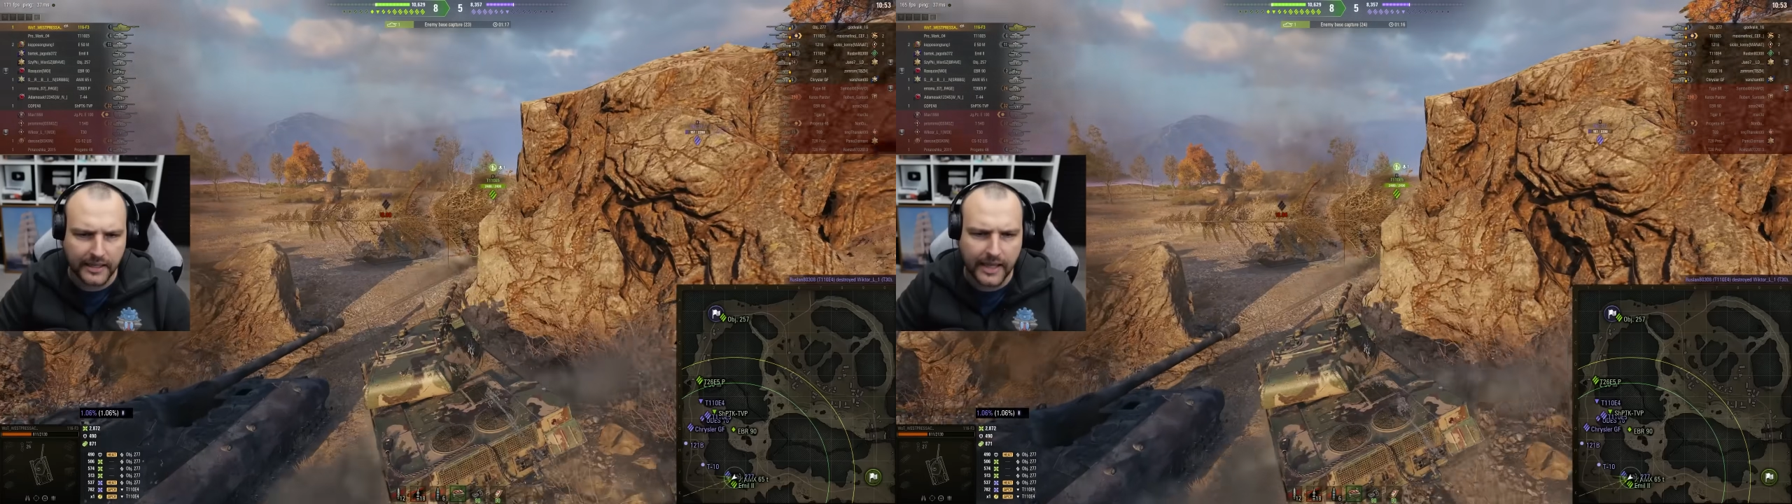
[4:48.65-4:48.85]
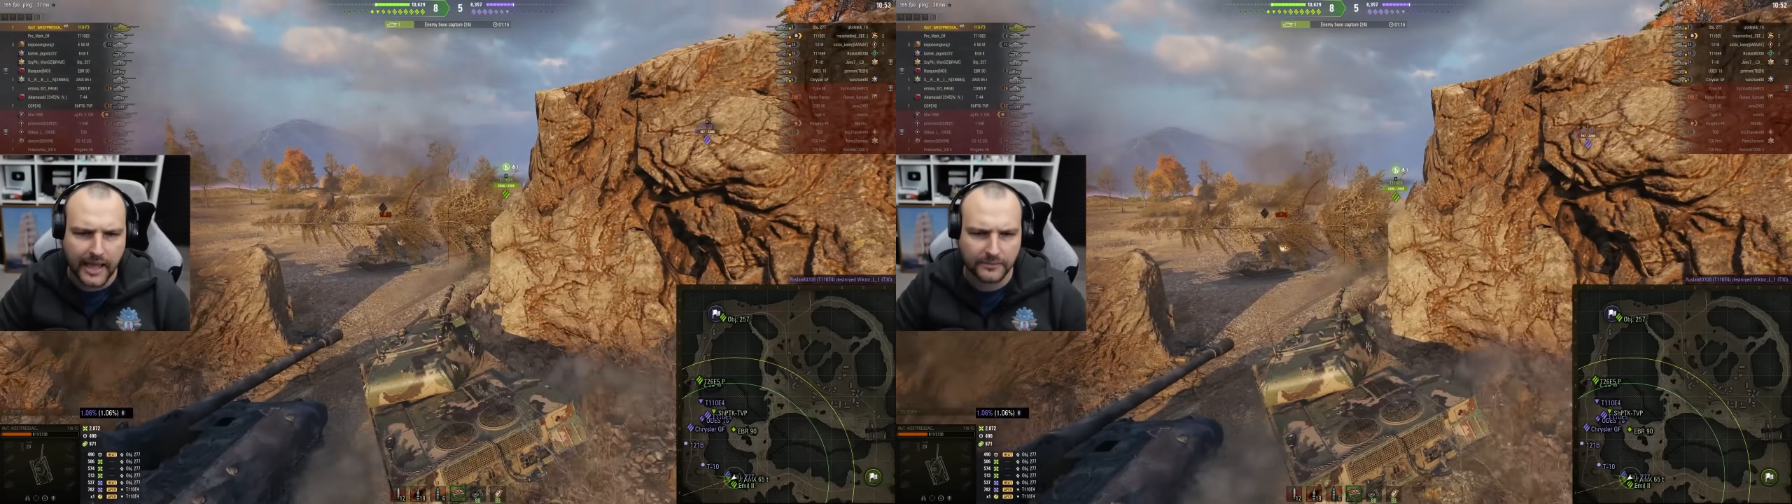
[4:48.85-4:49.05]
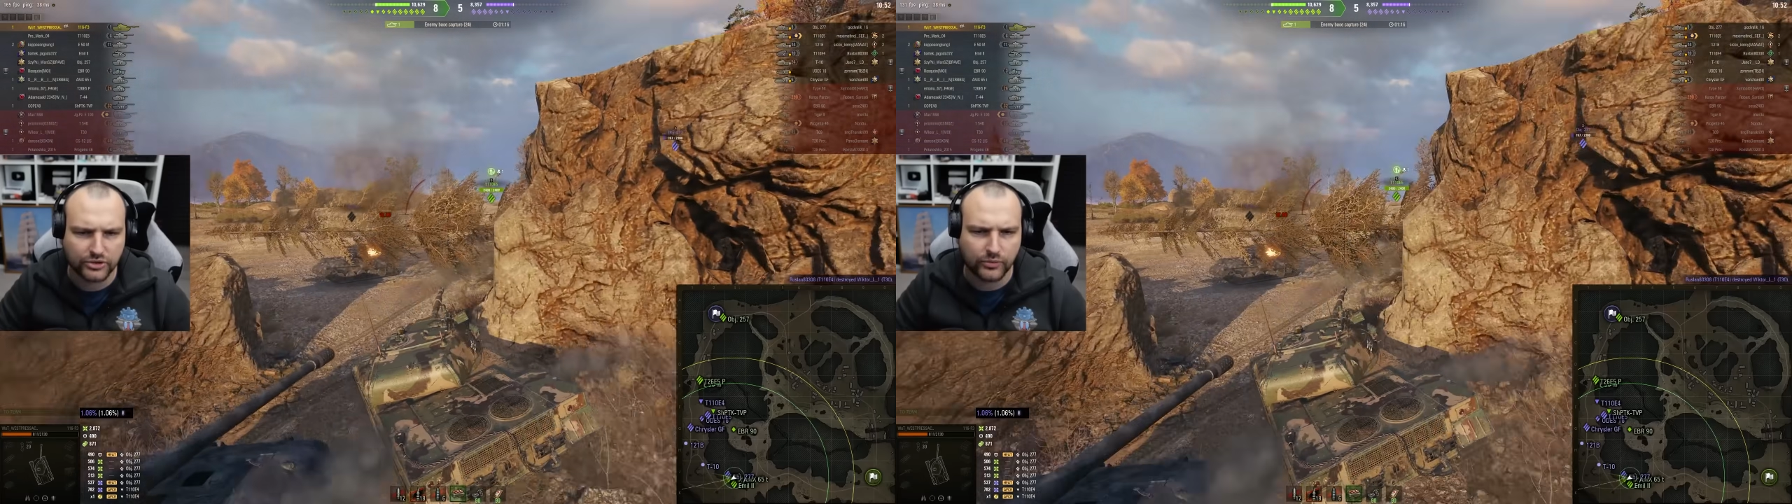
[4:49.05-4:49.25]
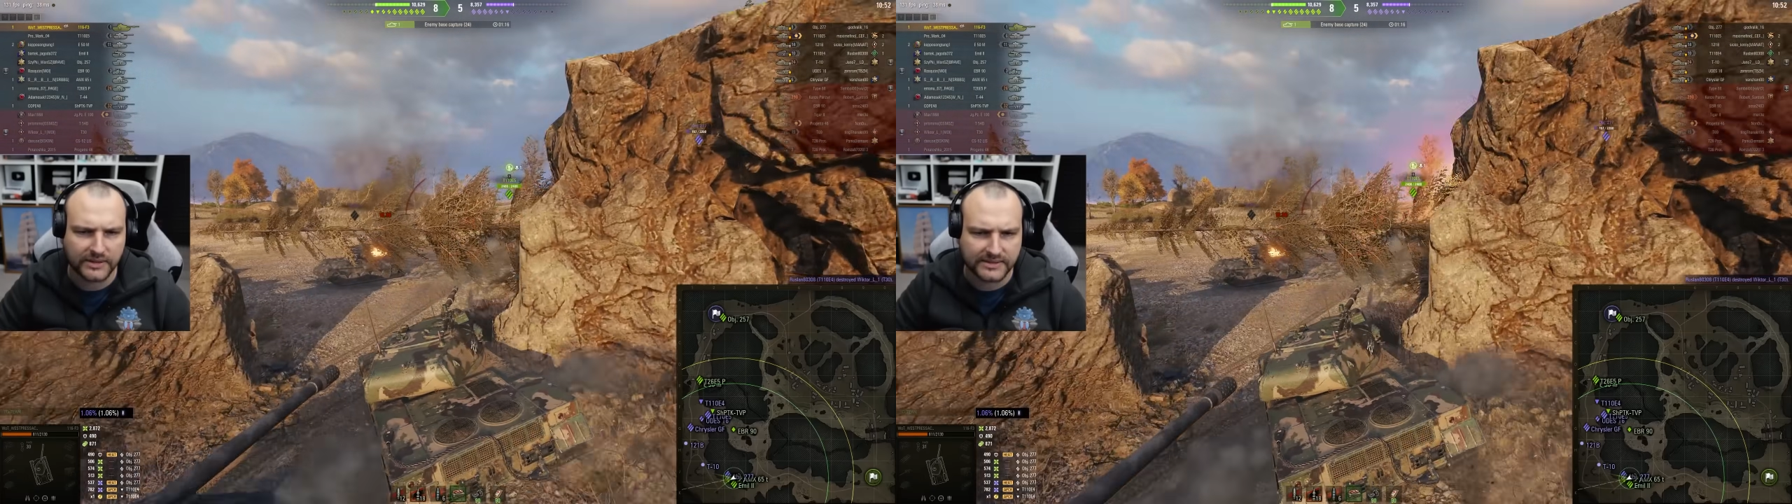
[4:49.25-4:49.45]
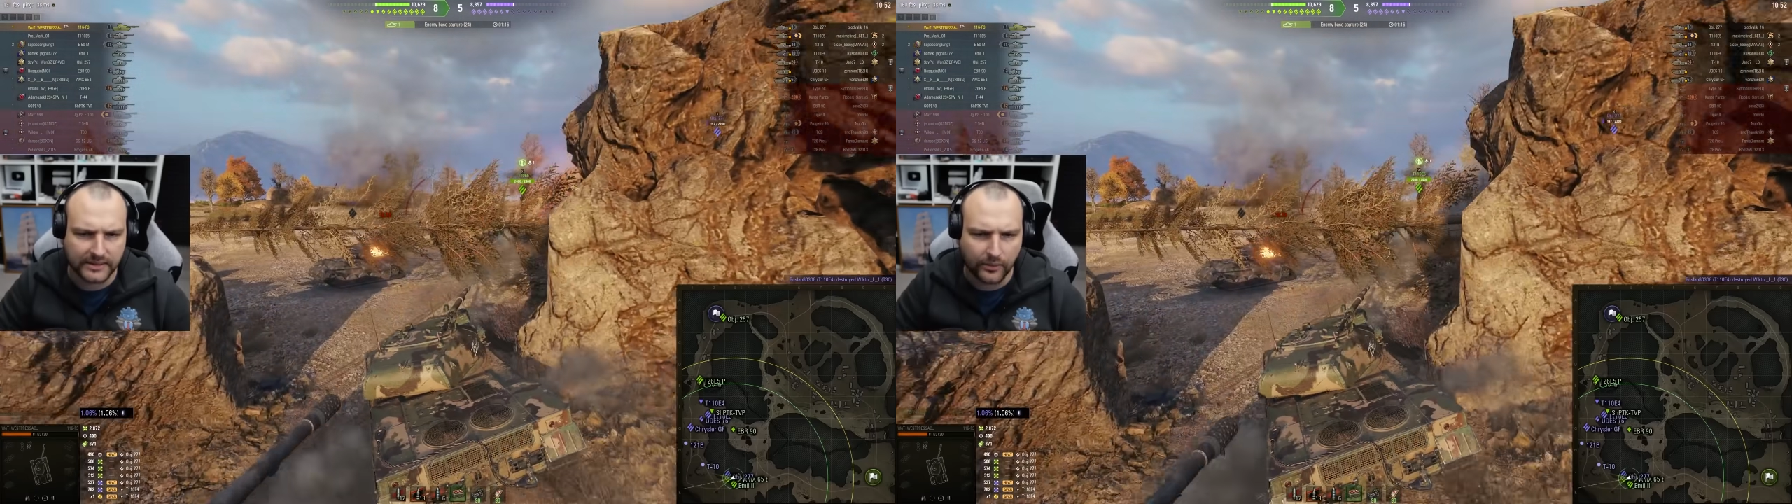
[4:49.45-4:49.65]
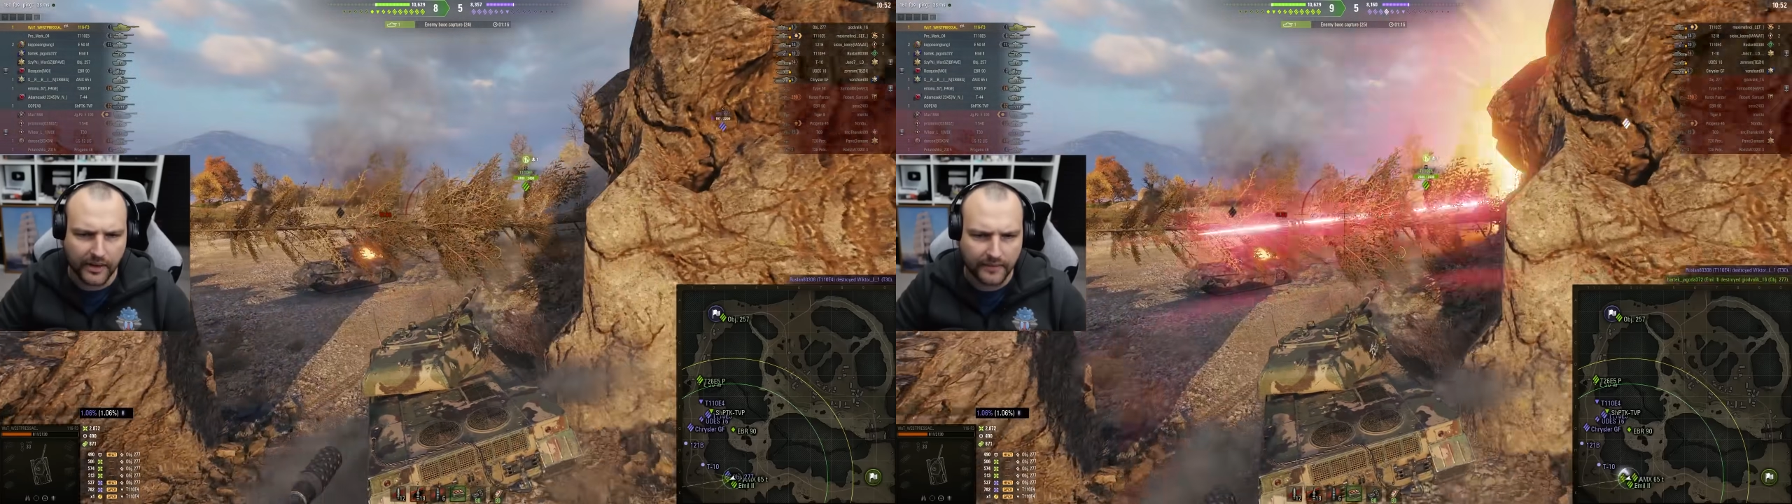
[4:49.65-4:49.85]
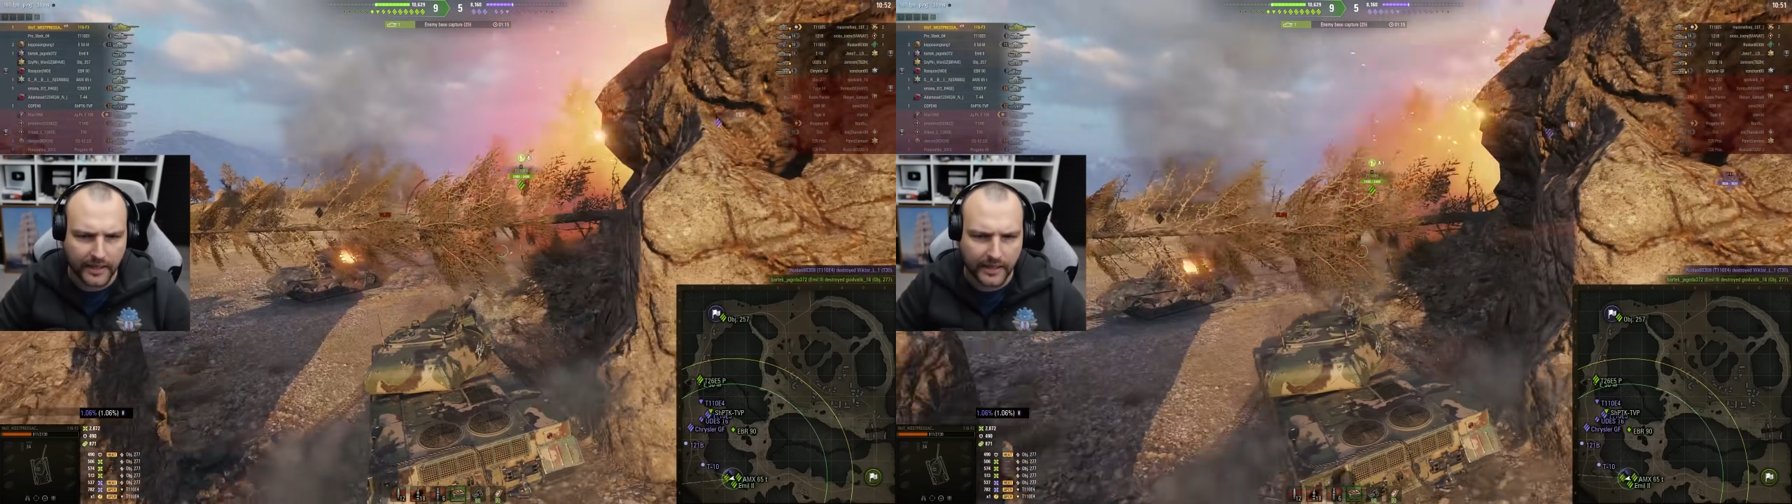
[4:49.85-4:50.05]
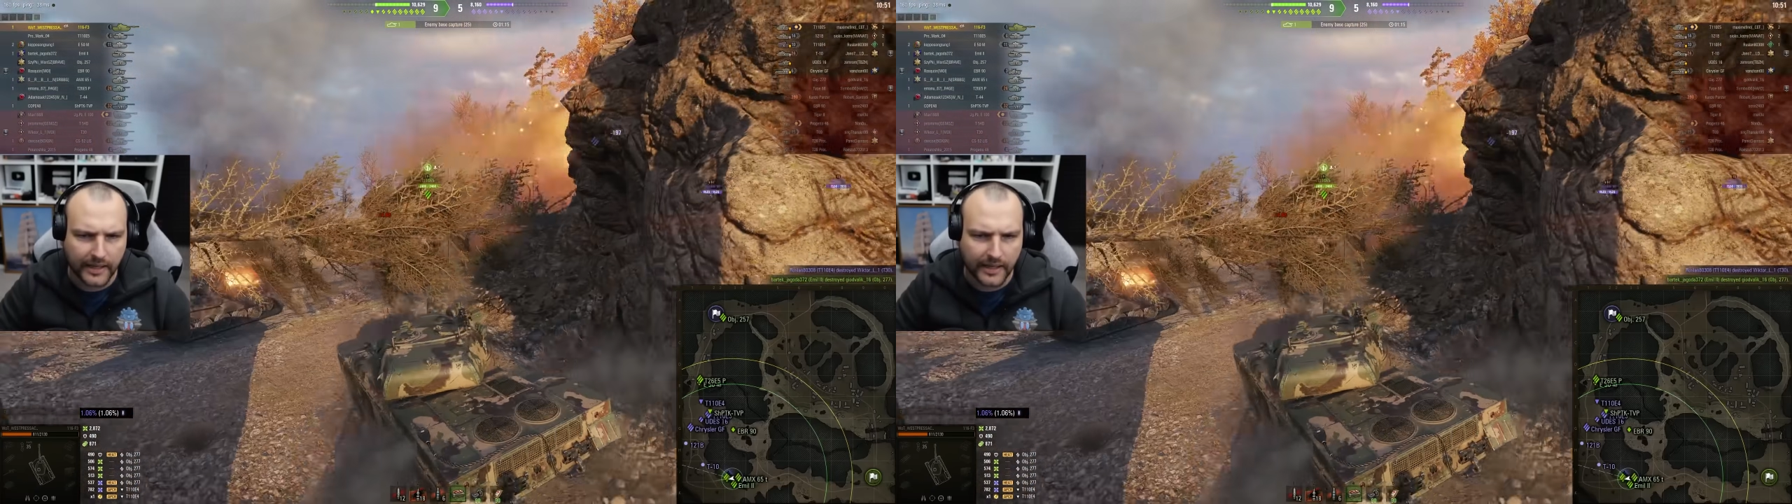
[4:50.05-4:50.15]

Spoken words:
games whatsoever.